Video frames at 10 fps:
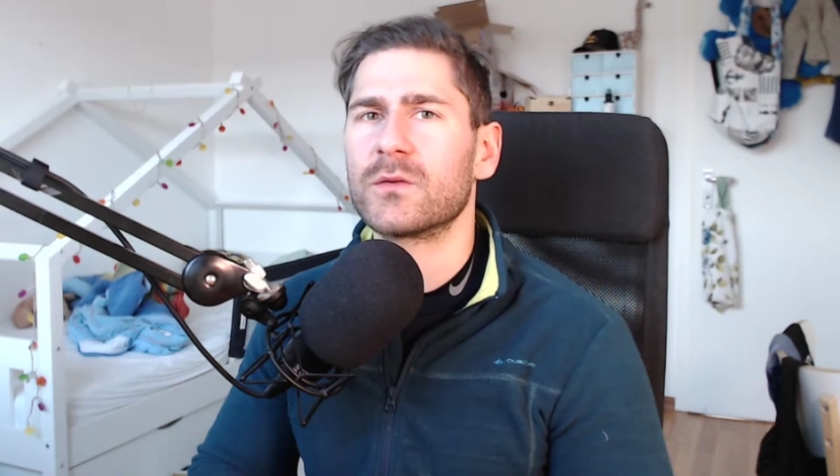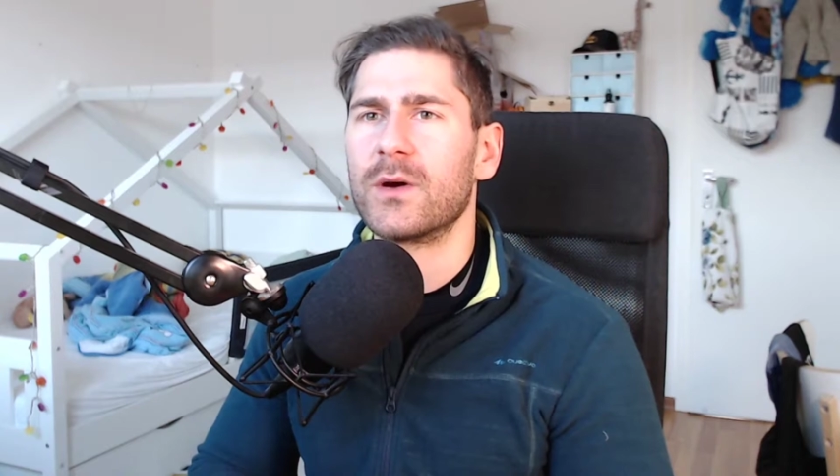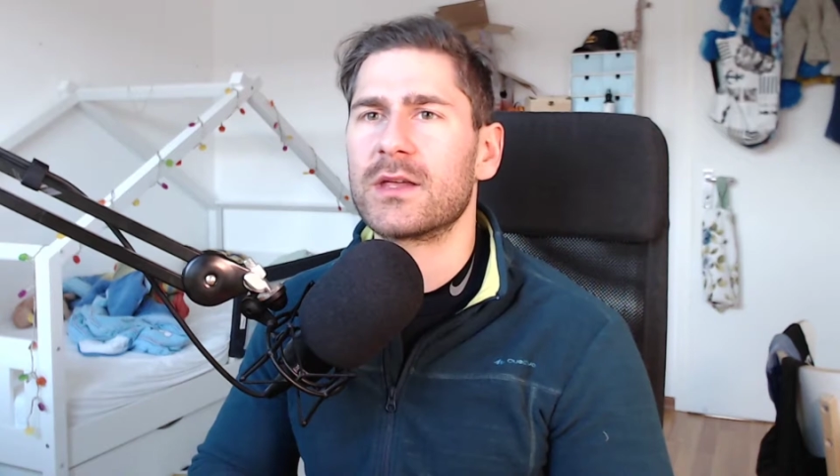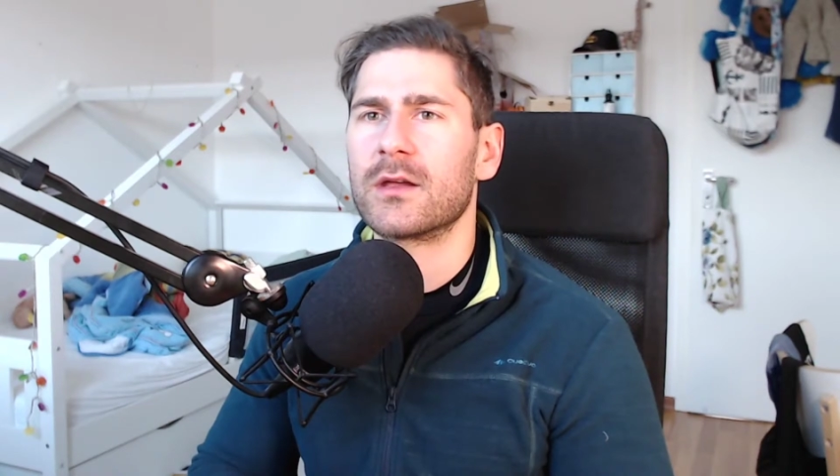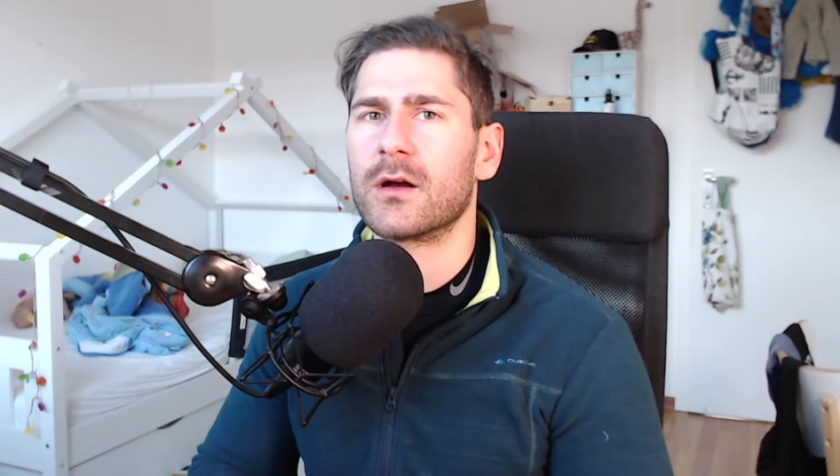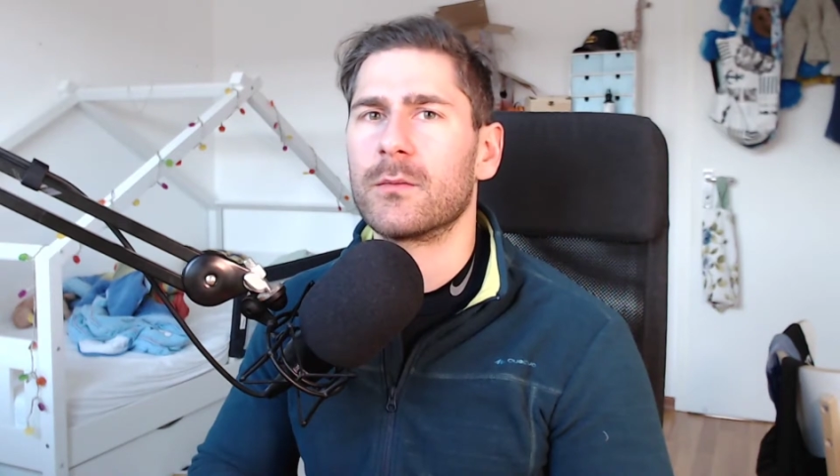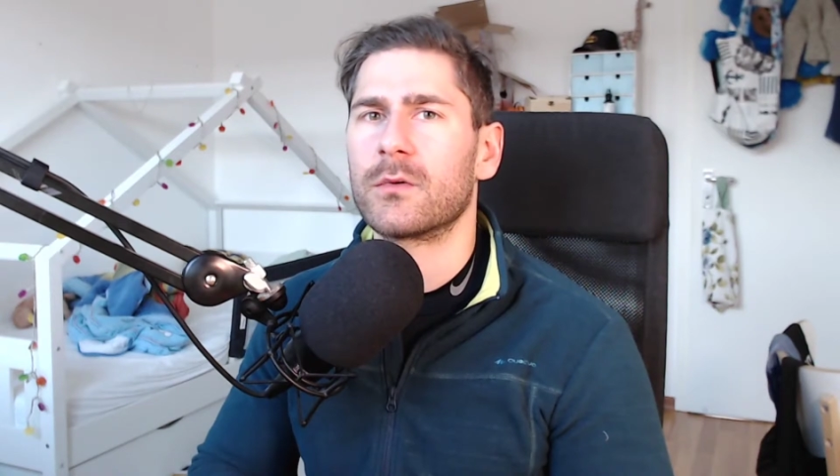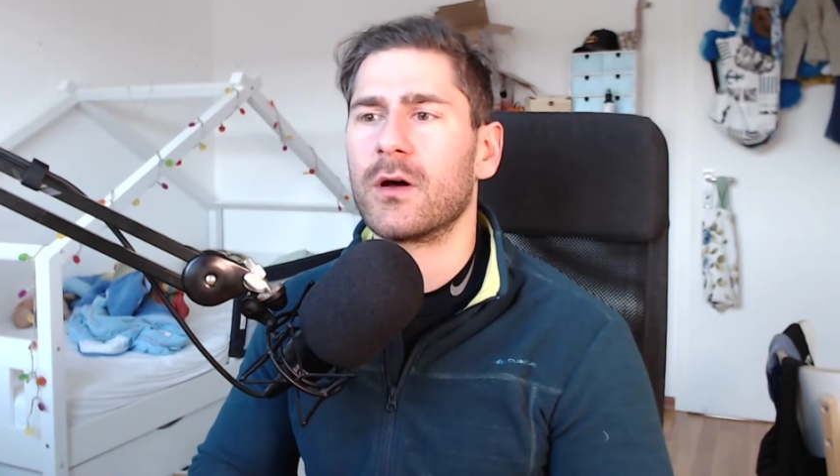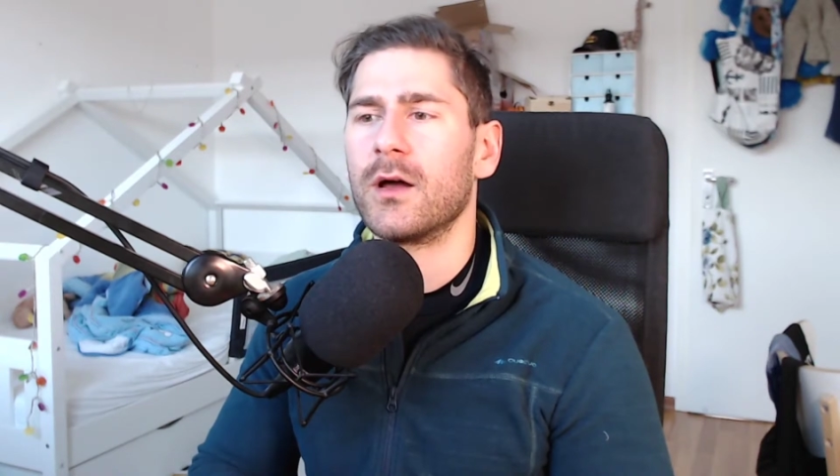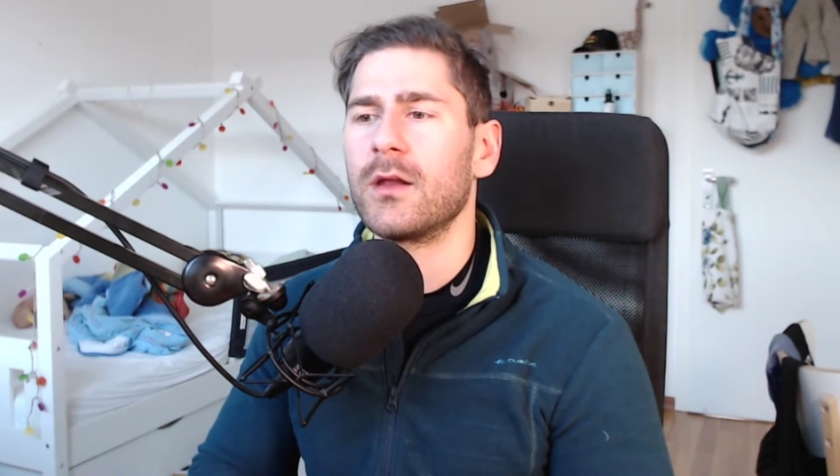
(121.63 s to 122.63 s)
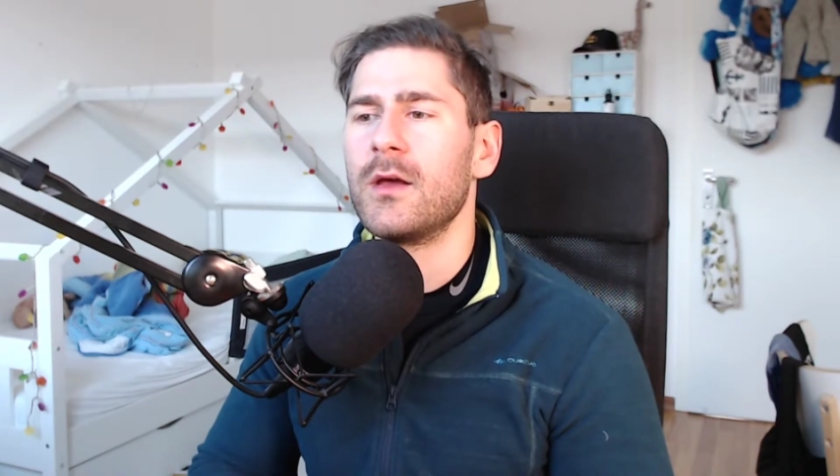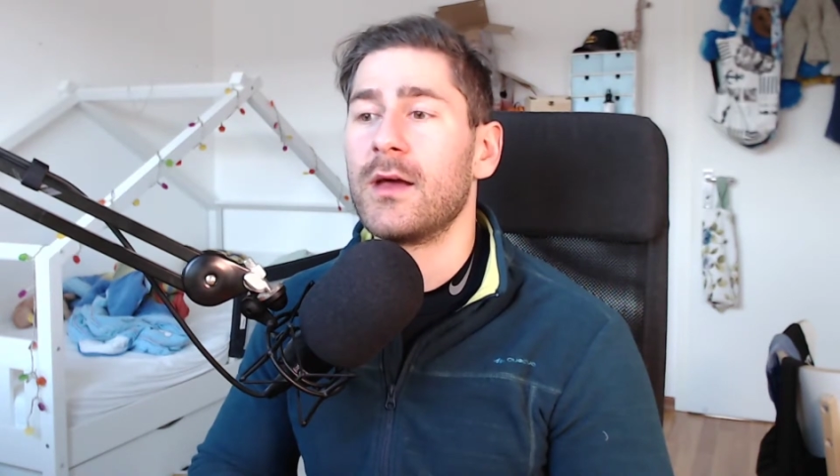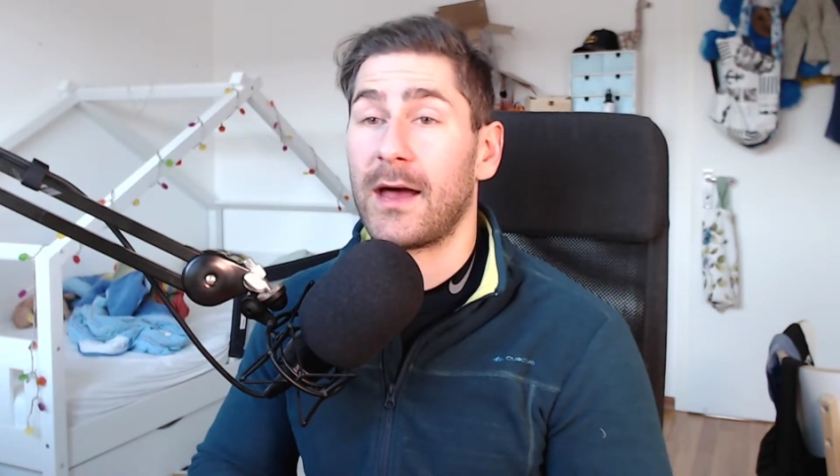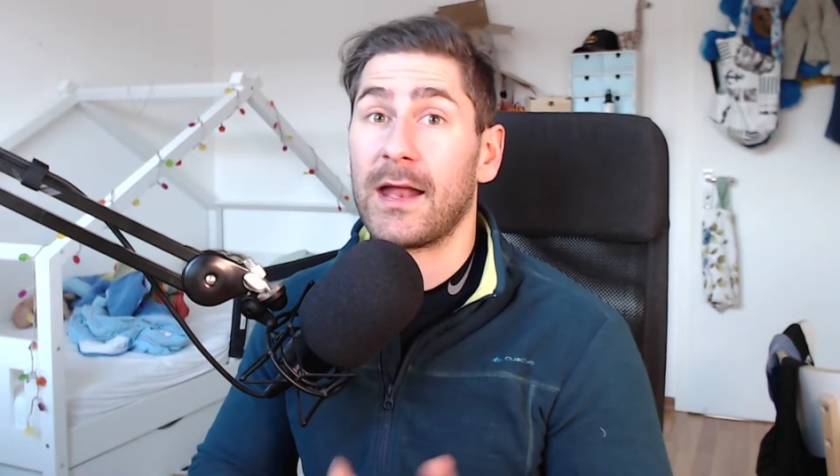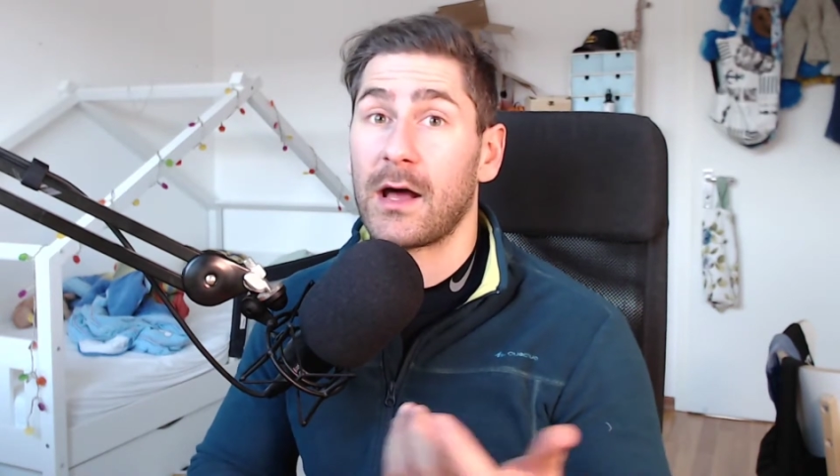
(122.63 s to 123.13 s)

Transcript: waking up, right? And